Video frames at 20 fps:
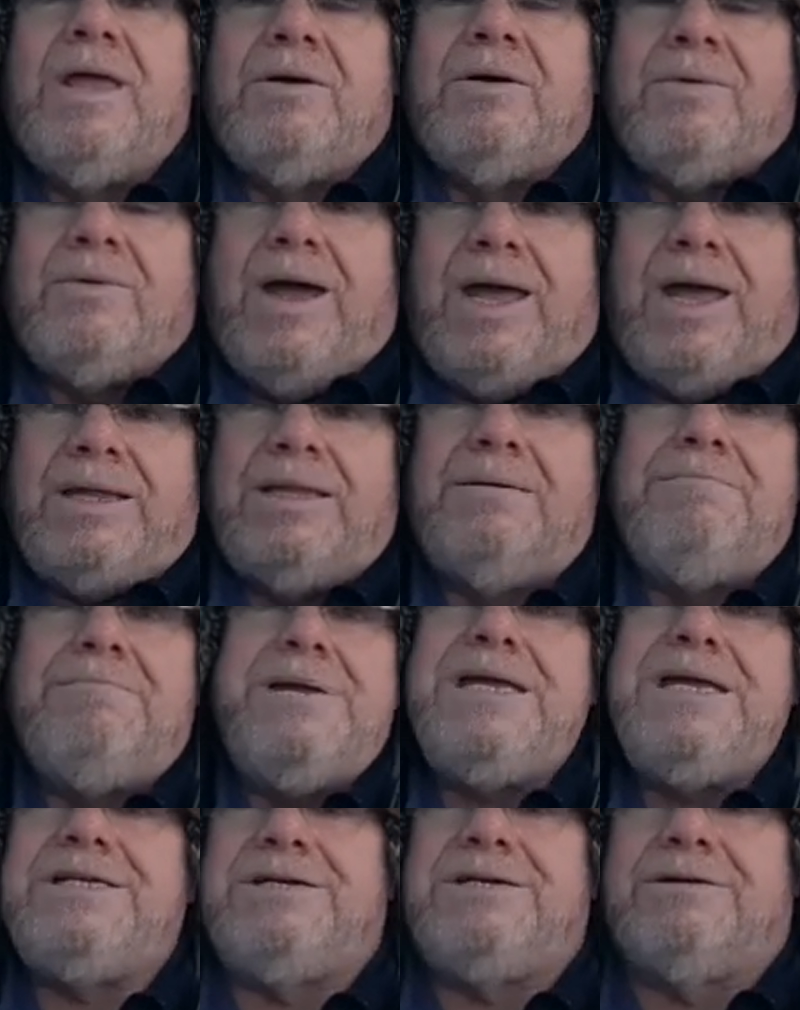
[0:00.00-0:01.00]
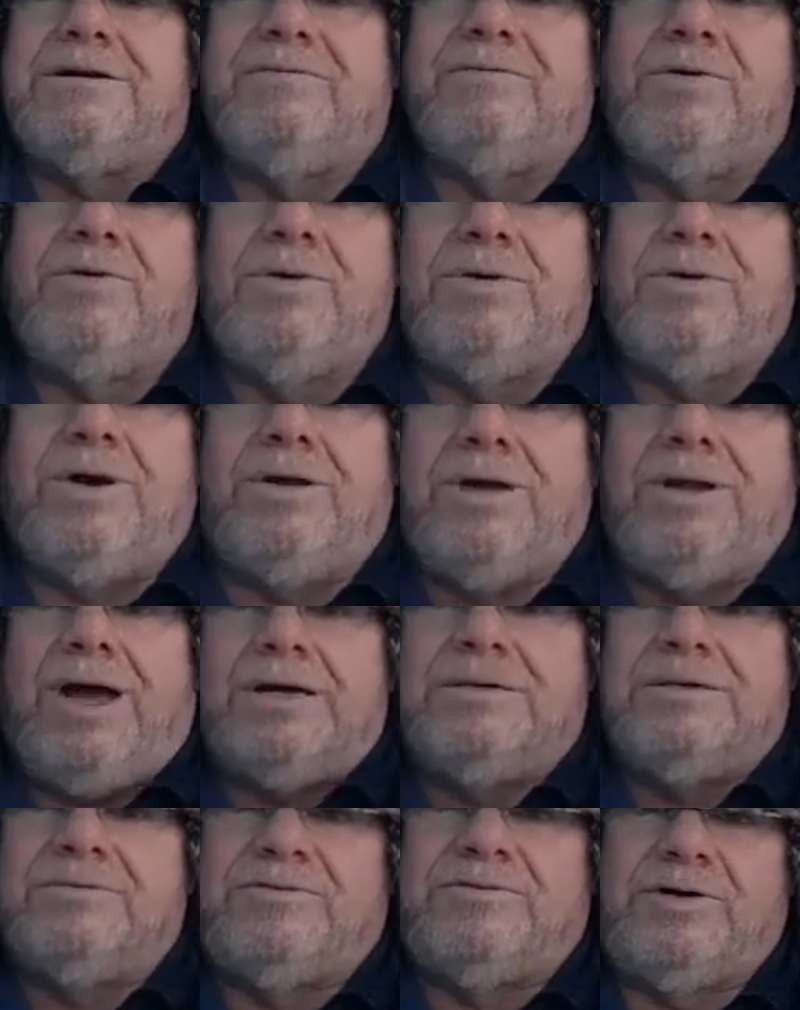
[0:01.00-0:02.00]
when the media have all gone
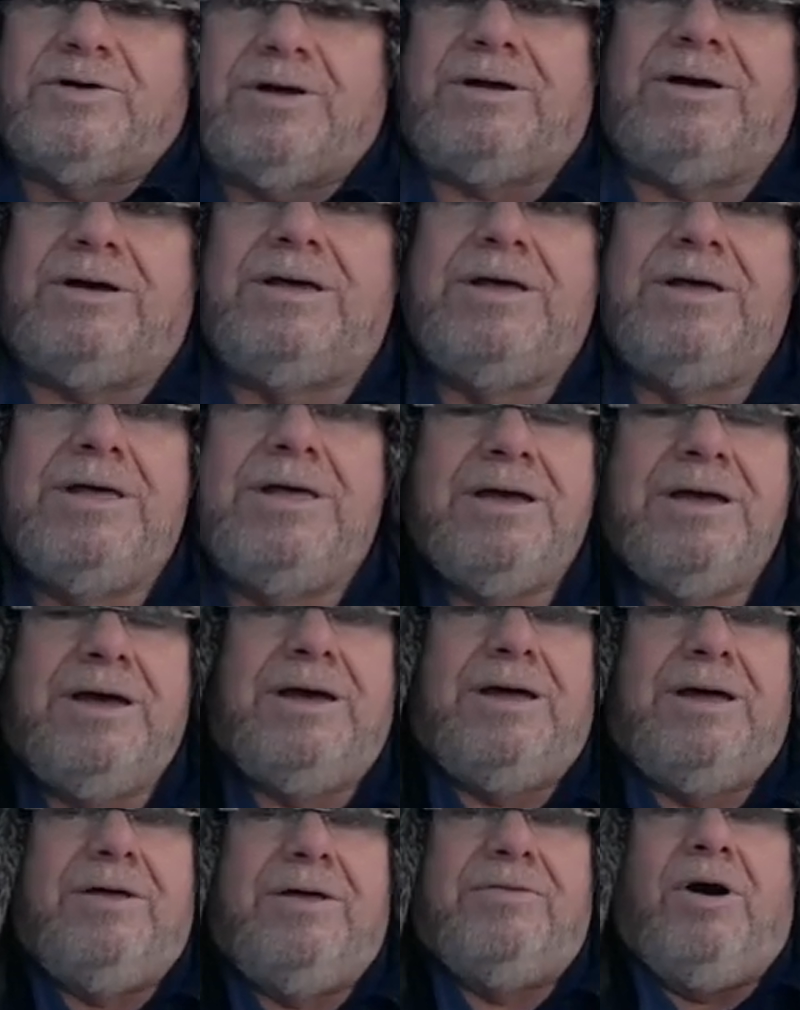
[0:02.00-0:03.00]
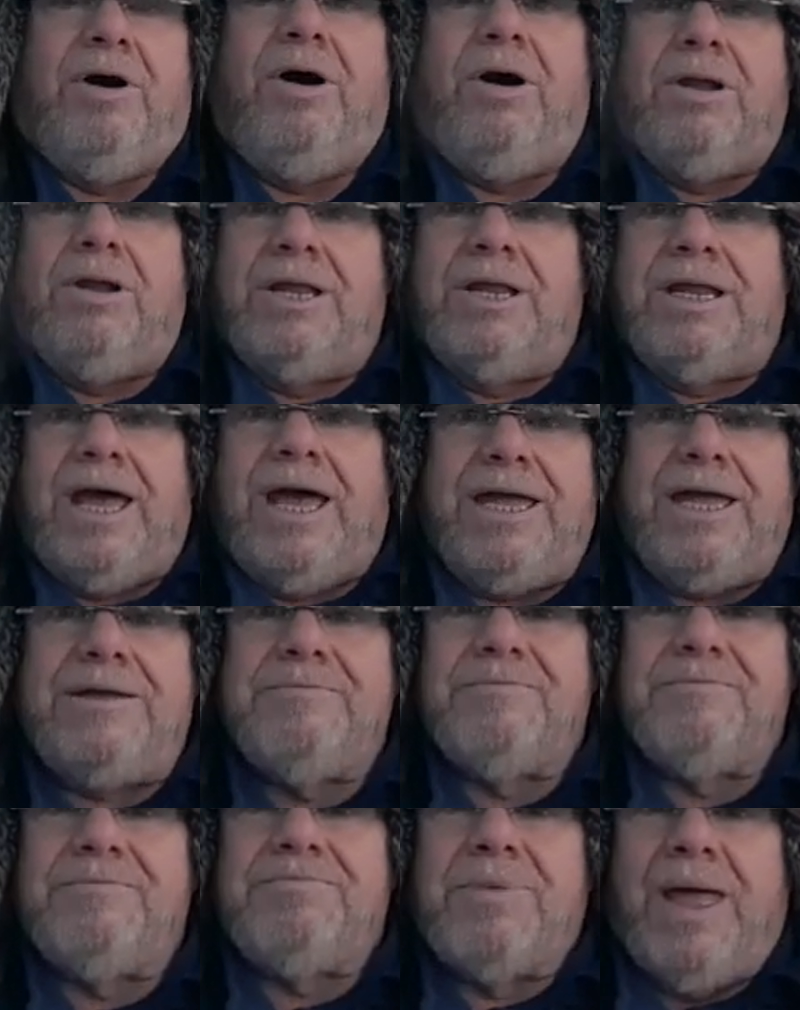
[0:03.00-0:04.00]
home for the holiday,
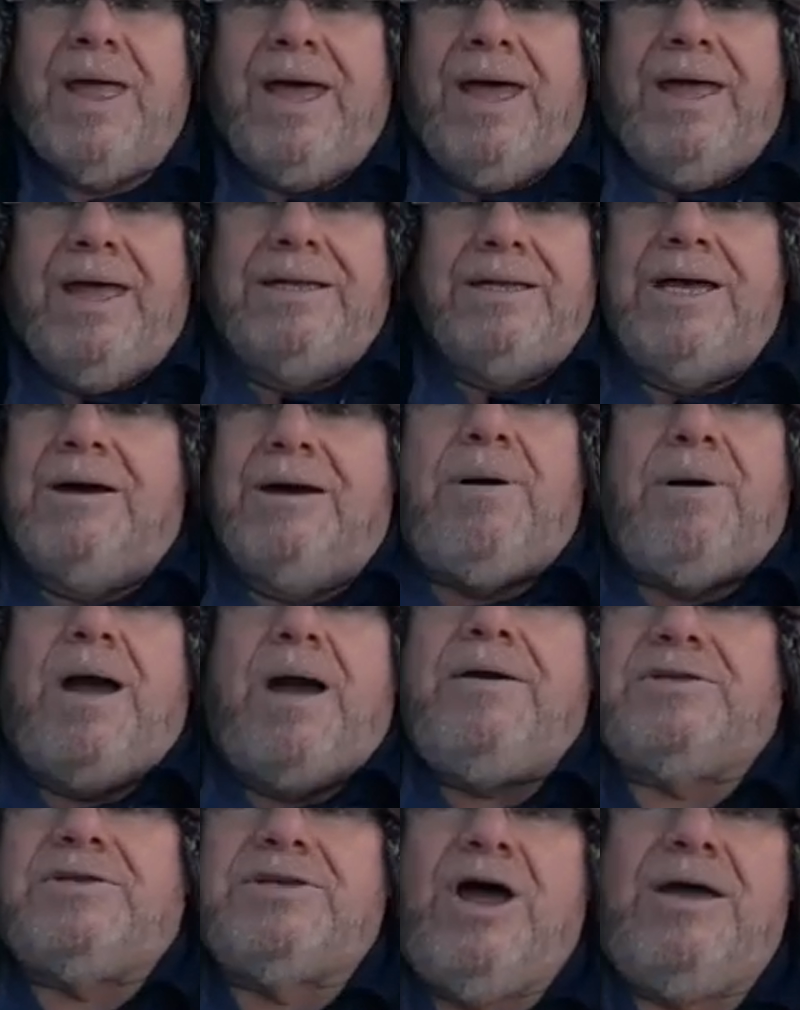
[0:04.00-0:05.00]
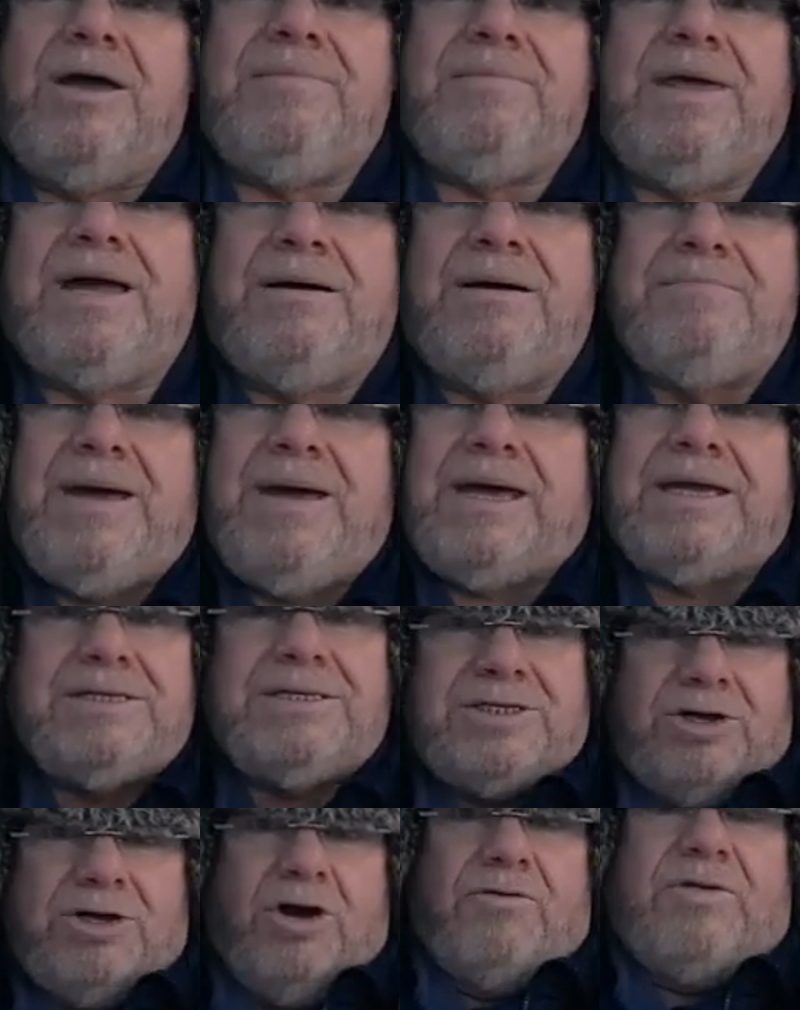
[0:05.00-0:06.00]
and by the time they come back
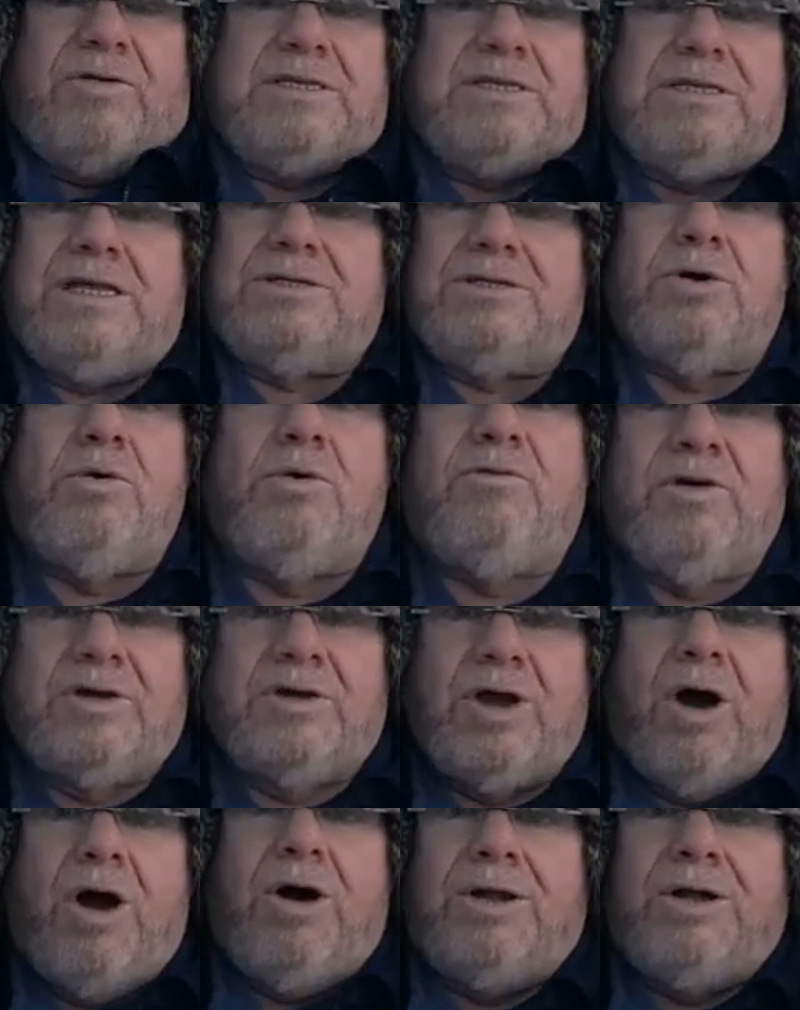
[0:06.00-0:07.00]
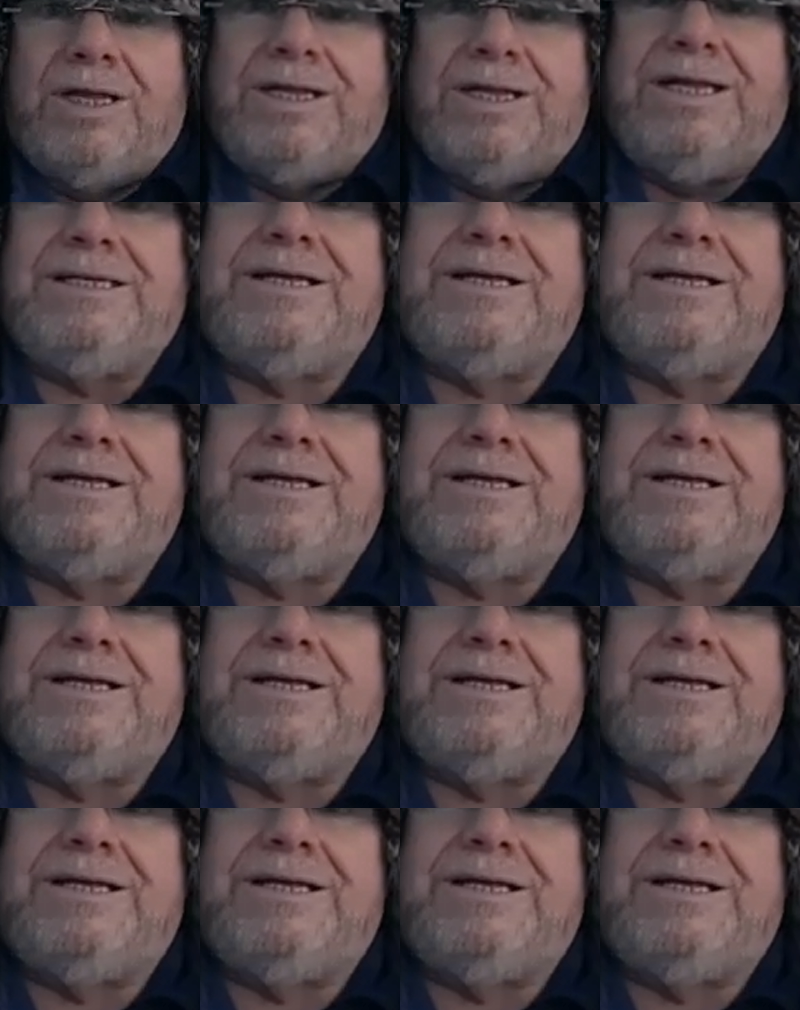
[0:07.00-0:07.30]
into the office, it's all forgotten and